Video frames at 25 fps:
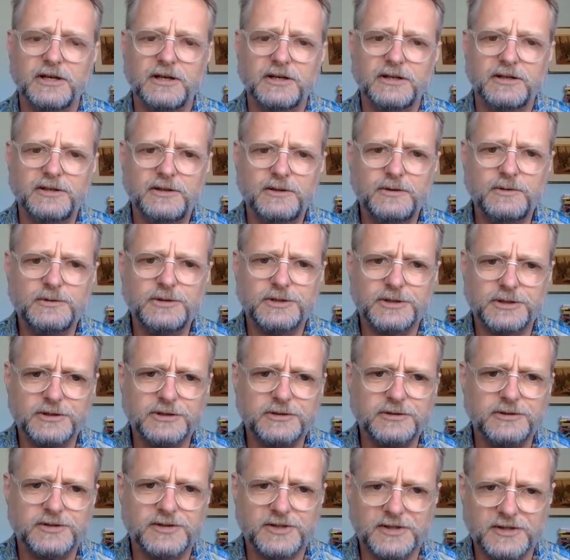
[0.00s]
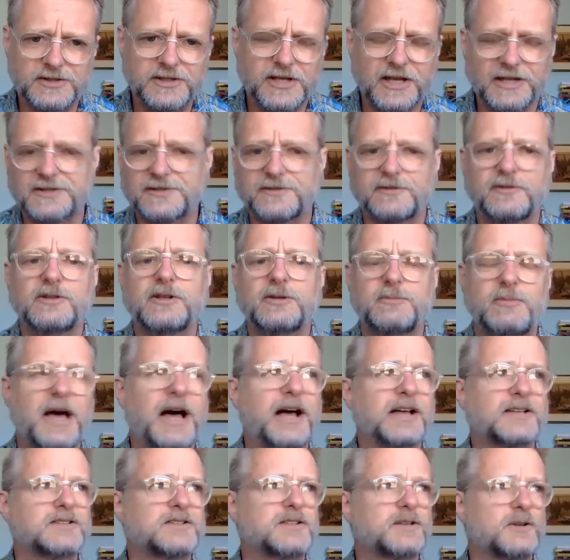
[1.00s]
you should successfully
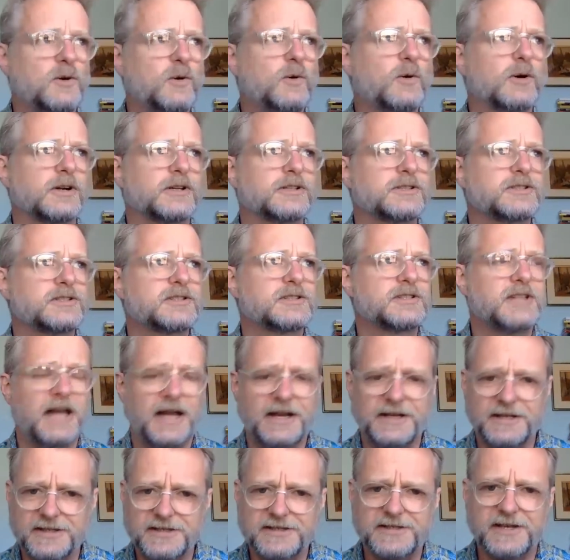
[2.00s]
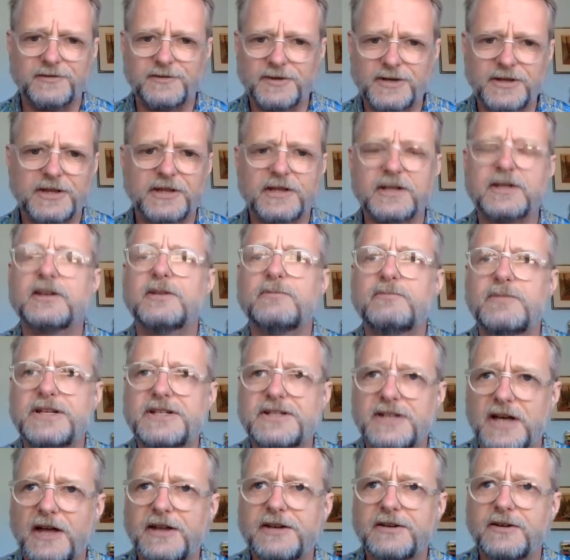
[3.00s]
pass the course. That is, everything can be
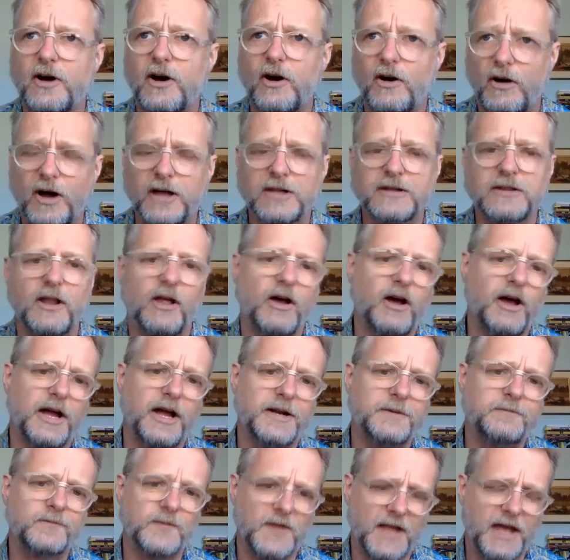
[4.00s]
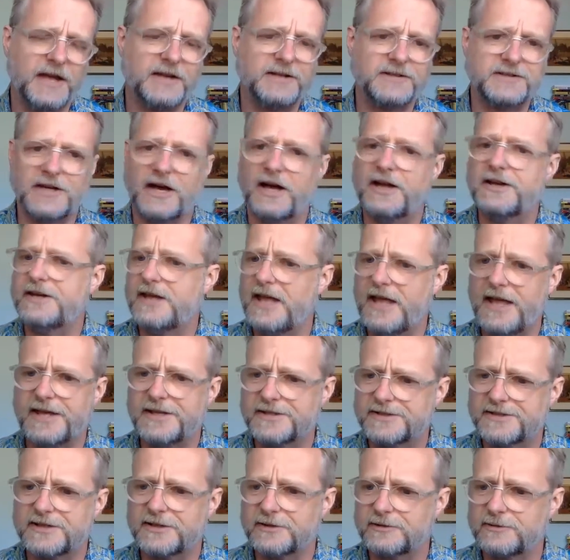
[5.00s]
done online and done
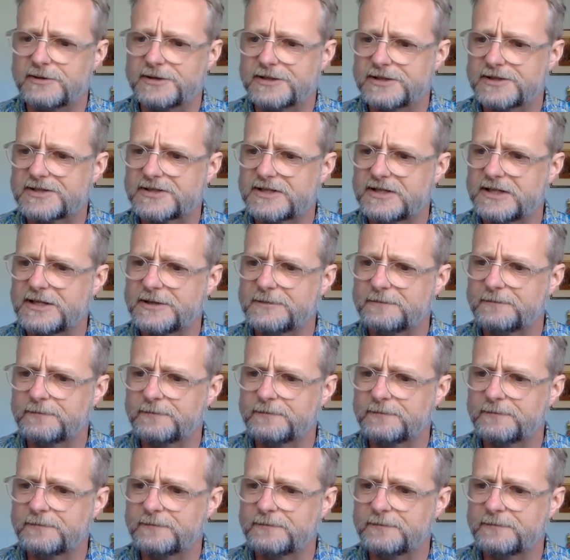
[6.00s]
asynchronously.